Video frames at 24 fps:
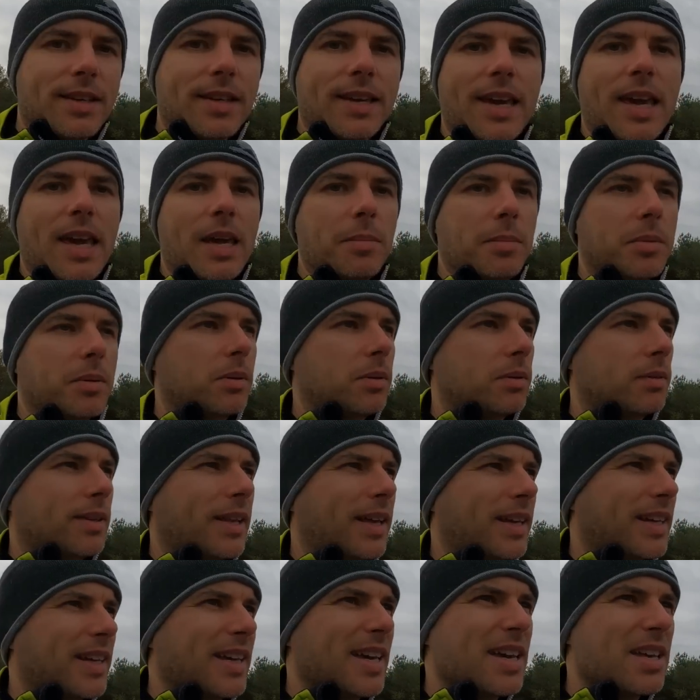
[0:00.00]
cable
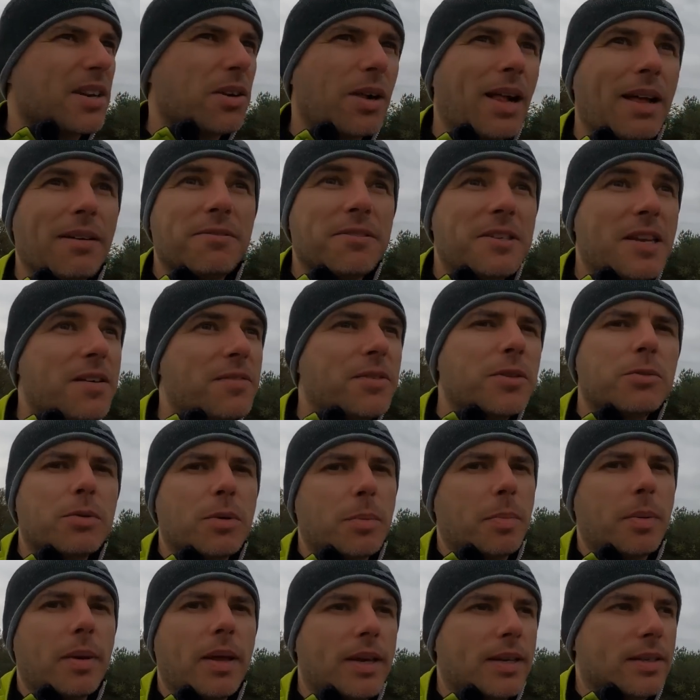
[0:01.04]
like at all, I've never
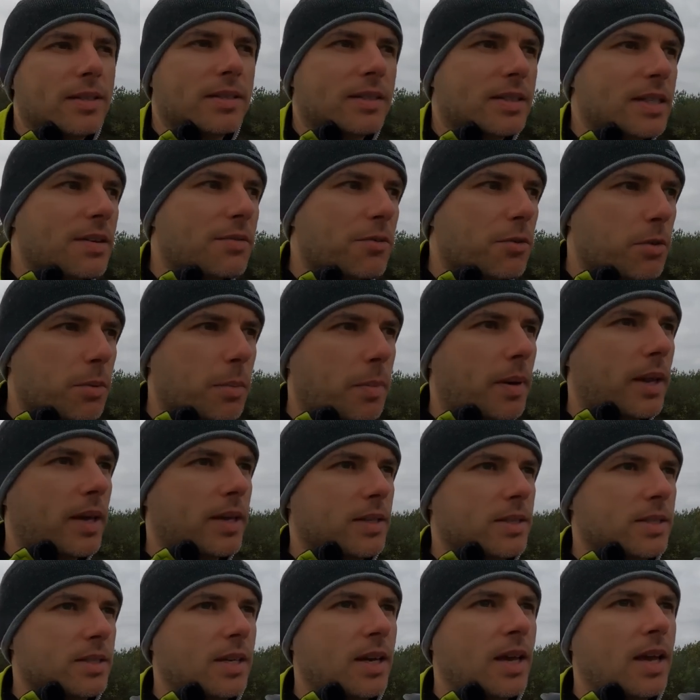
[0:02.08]
replaced
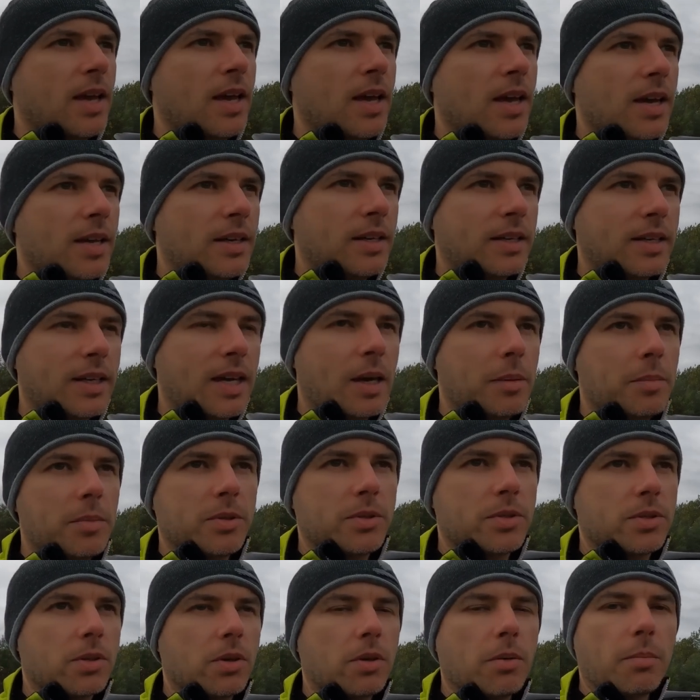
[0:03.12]
the
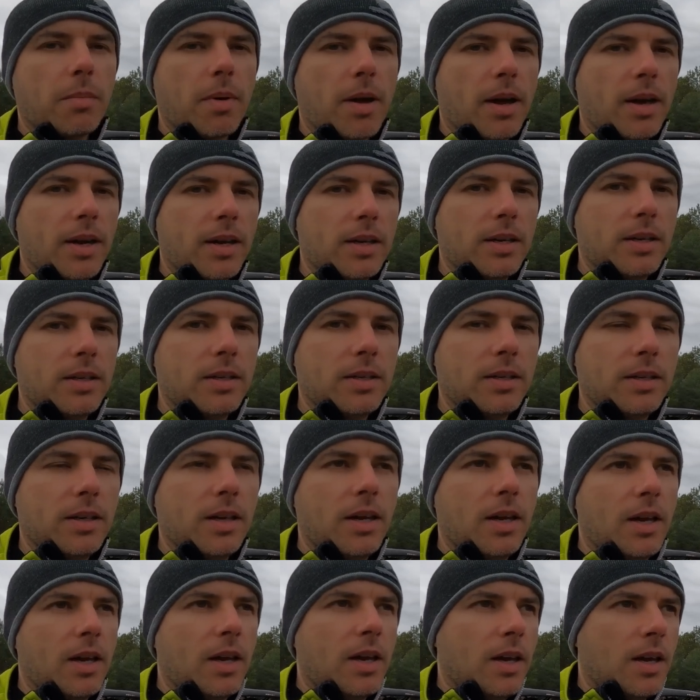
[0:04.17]
cables on my
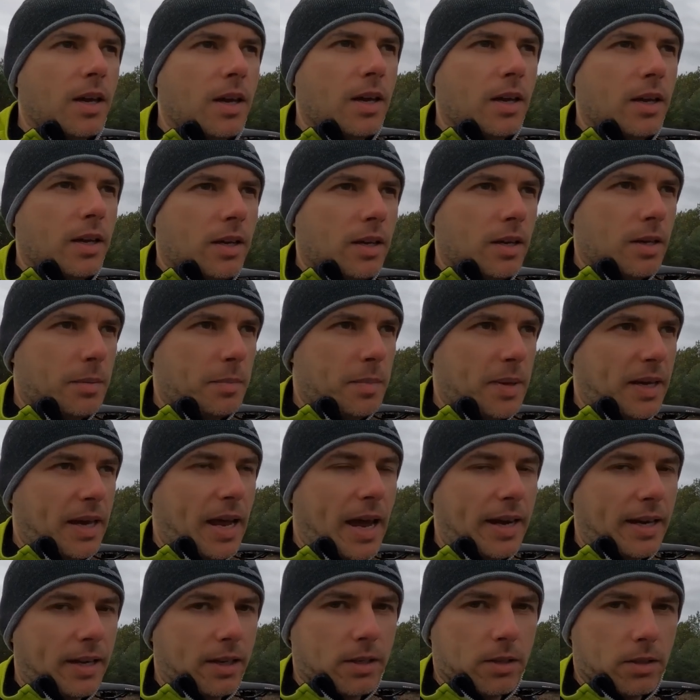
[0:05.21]

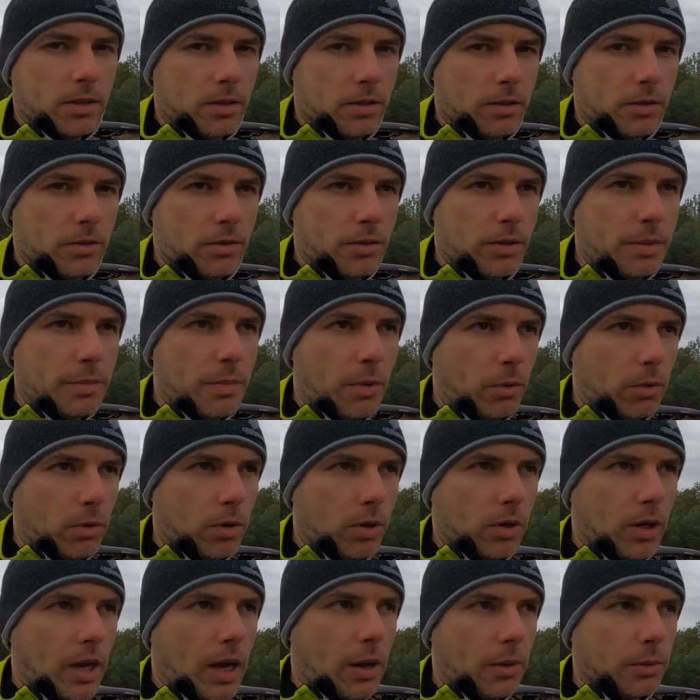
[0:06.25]
mechanical remote
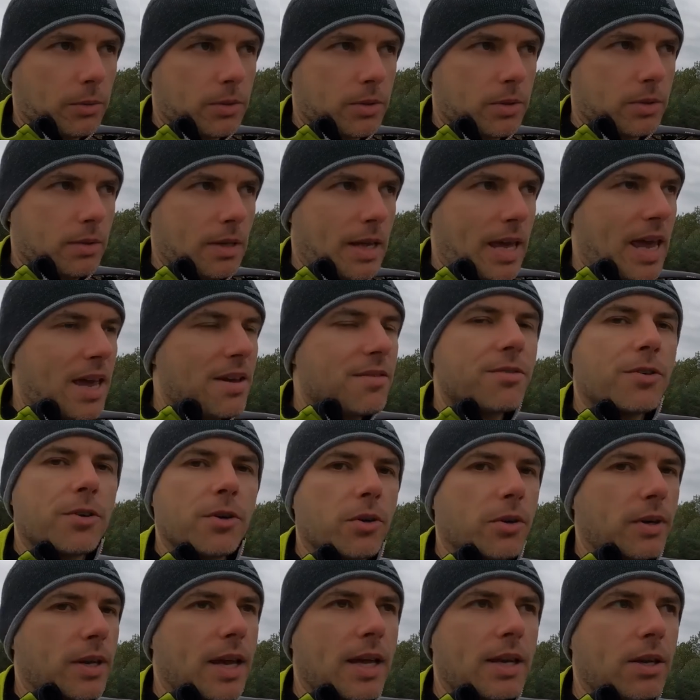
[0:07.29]
lockouts ever
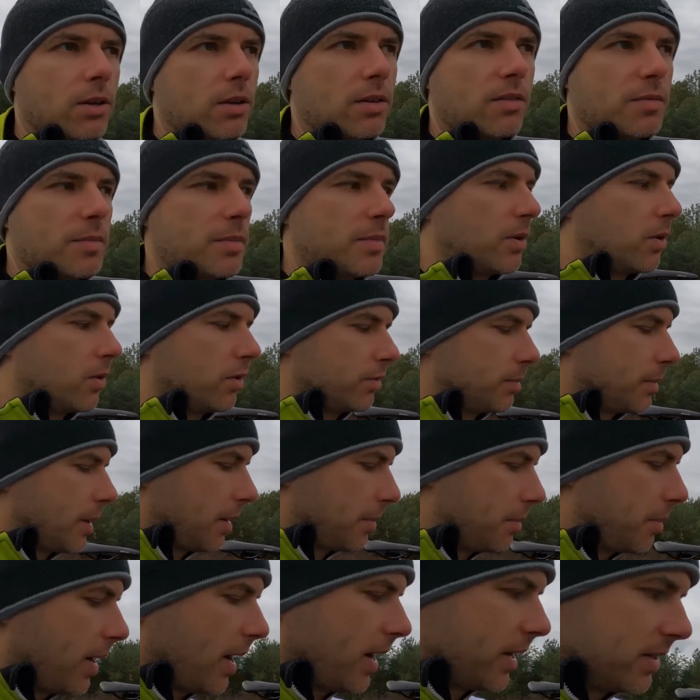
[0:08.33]
on any on my
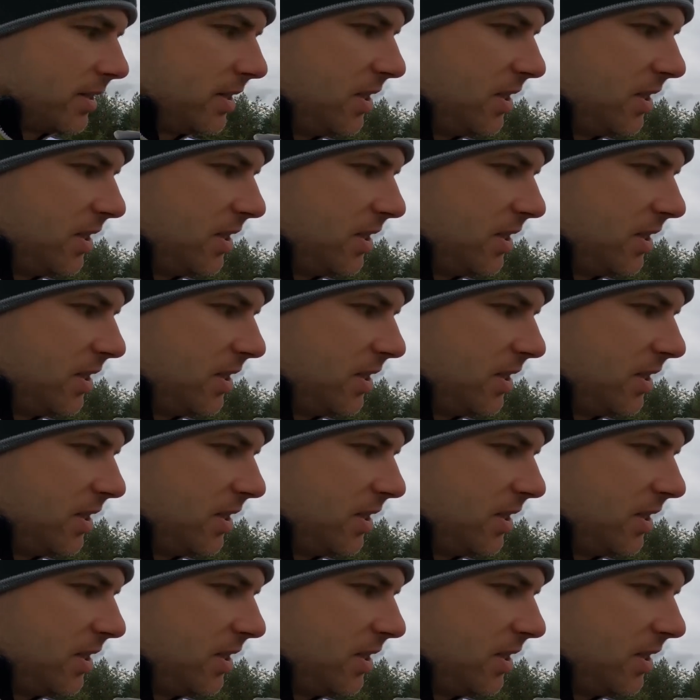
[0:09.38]
bikes.